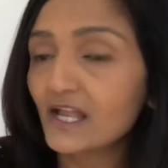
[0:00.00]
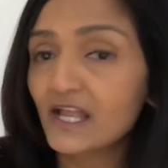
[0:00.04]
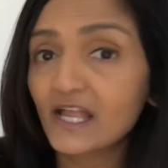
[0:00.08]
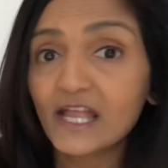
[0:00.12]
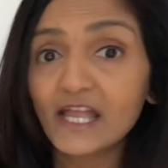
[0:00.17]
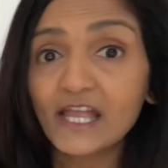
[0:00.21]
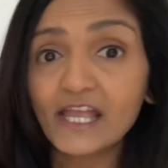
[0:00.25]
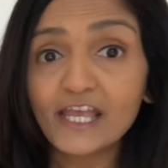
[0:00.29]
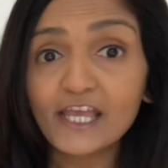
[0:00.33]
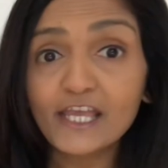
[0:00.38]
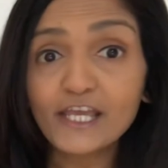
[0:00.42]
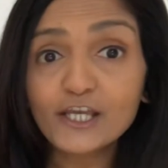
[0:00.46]

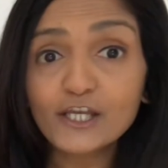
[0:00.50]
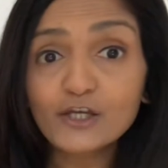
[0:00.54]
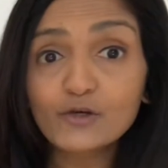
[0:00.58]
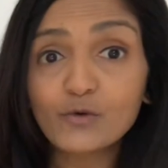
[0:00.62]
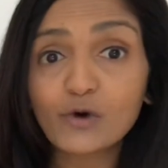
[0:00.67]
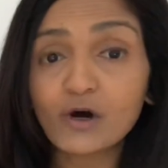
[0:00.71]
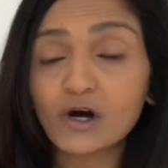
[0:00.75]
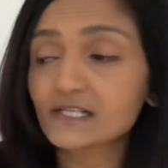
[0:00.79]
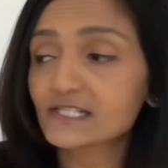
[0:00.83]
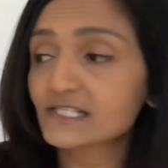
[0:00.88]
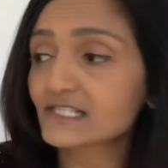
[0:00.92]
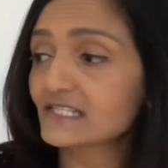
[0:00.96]
Here you
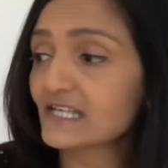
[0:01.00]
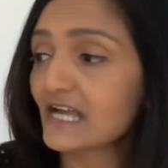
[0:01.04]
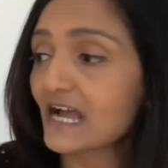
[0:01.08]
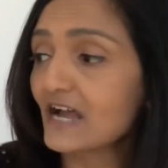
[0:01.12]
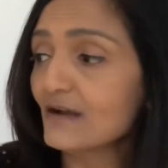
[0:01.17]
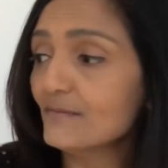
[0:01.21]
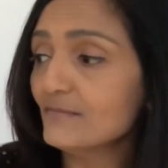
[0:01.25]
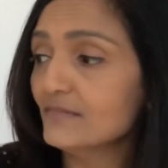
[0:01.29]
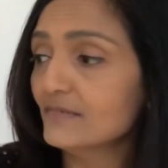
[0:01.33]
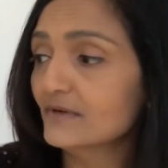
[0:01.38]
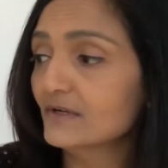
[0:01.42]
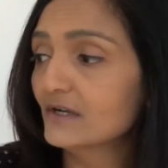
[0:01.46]
are,
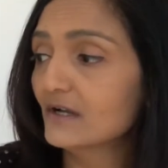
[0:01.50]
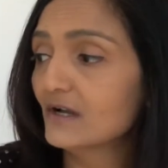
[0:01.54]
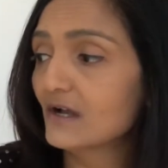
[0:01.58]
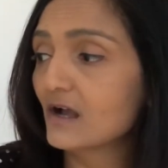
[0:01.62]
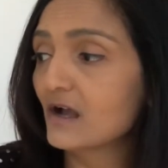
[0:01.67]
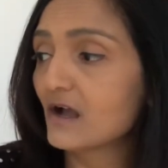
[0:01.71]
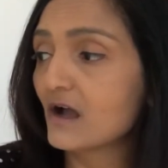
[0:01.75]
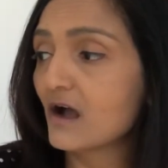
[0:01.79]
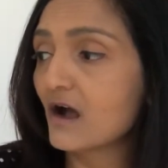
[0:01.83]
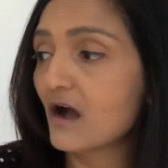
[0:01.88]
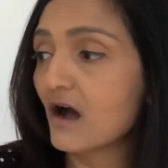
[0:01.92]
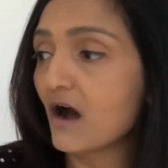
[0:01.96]
Sam.
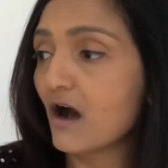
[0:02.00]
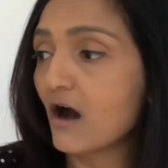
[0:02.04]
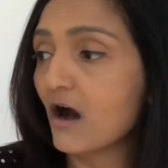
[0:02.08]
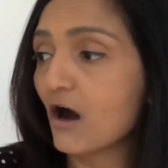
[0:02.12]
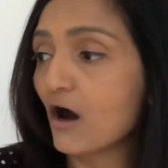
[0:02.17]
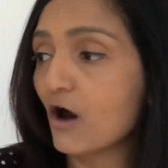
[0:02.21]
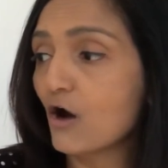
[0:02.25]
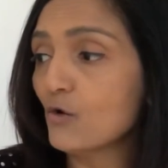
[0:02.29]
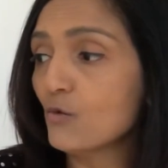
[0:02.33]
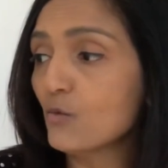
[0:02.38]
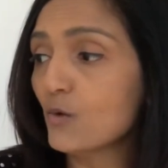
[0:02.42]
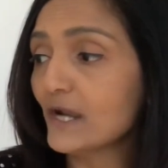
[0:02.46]

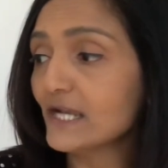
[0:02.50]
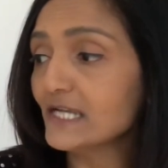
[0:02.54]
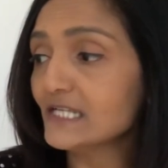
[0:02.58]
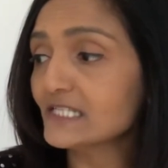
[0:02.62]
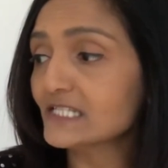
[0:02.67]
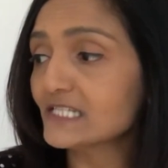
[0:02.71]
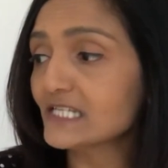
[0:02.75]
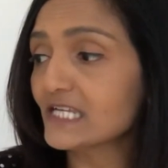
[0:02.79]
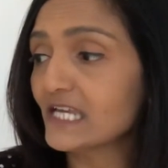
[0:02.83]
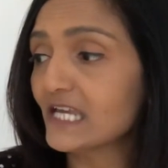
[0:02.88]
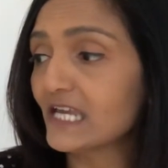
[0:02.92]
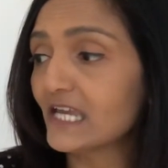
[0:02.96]
I'll wait
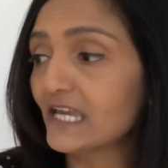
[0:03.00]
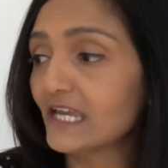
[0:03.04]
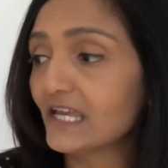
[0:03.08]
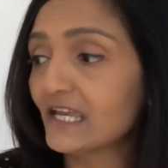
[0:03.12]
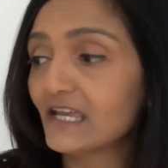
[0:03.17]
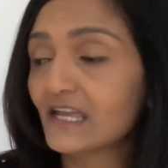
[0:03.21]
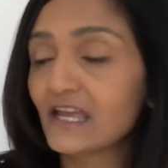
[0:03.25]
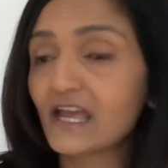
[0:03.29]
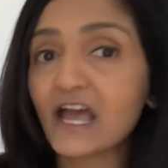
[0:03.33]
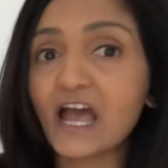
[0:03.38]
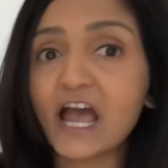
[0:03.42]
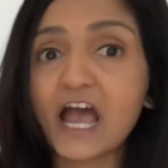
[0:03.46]
here
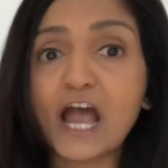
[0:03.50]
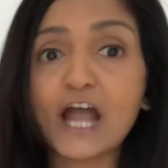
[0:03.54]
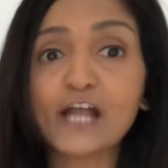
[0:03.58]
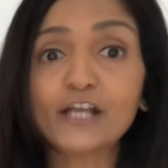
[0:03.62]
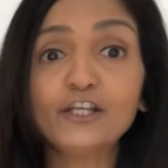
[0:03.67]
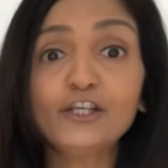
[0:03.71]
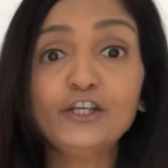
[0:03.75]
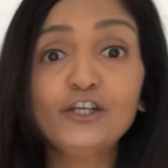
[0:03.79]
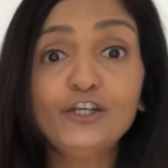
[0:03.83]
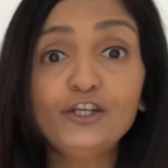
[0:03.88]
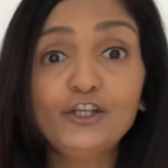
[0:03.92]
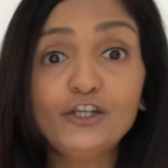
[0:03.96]

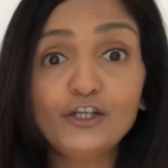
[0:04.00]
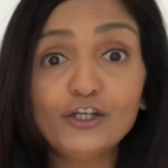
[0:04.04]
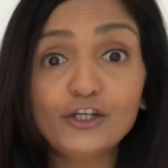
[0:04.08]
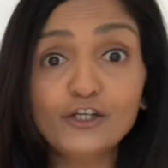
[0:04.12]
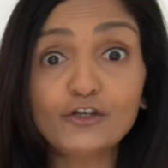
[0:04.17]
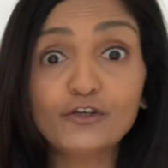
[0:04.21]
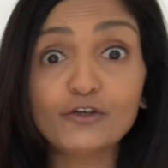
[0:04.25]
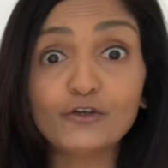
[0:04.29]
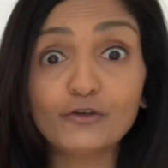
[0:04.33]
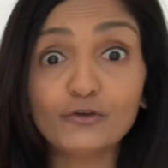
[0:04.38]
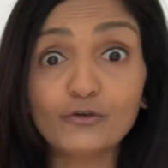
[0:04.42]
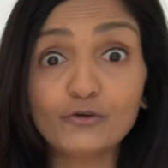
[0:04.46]
and
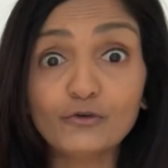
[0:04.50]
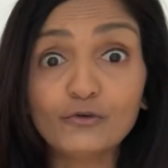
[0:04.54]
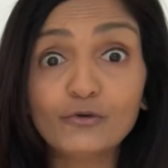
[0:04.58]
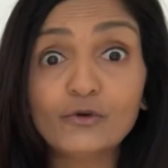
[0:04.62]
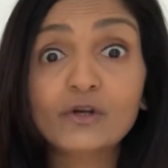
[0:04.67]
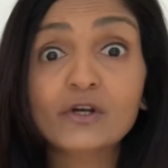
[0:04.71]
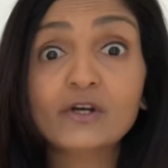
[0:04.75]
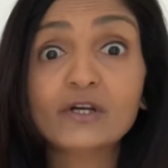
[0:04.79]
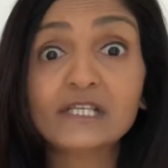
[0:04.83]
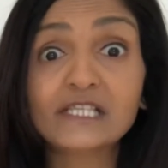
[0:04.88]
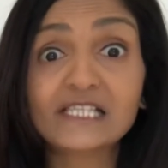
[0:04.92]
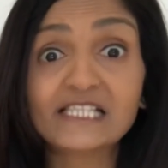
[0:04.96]
you
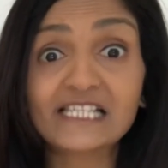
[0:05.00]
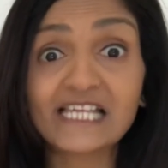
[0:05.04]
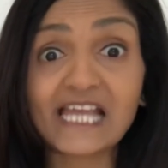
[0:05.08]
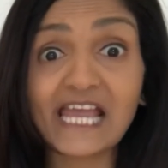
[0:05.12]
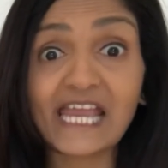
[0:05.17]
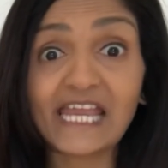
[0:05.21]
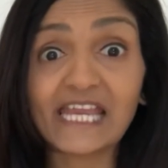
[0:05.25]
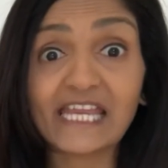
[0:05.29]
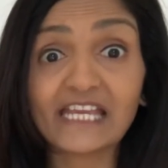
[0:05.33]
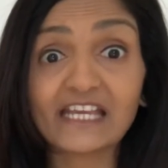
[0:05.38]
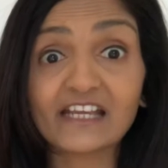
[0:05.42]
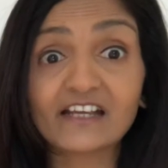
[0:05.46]

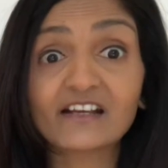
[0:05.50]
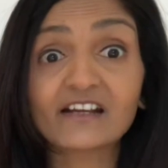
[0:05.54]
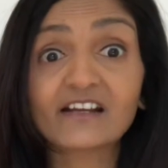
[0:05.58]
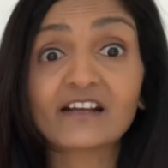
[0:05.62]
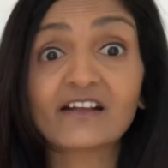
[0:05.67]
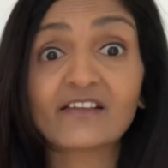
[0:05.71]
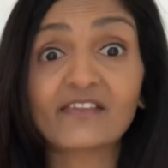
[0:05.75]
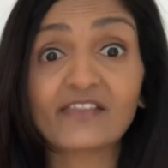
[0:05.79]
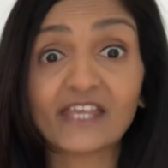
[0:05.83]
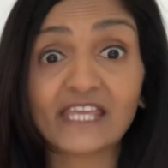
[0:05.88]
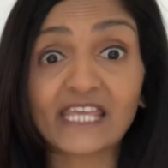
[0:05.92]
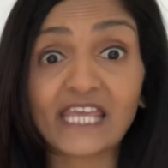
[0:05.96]
take
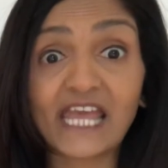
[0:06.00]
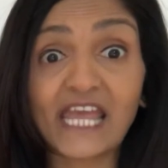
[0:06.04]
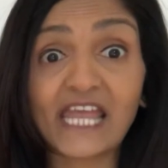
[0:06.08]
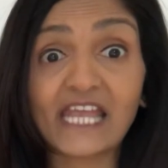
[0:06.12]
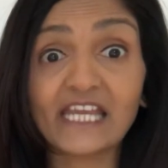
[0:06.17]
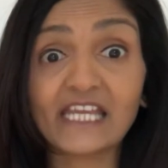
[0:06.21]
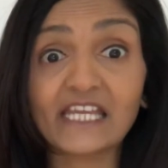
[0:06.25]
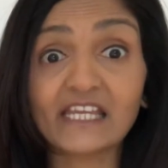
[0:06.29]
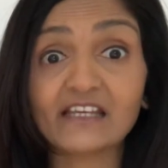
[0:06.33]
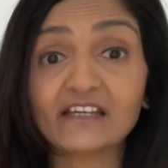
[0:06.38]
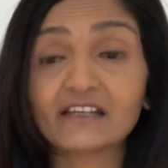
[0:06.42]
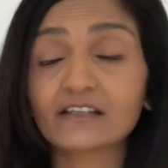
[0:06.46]
the
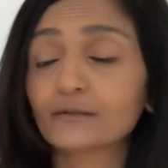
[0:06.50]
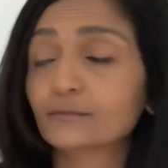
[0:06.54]
cake.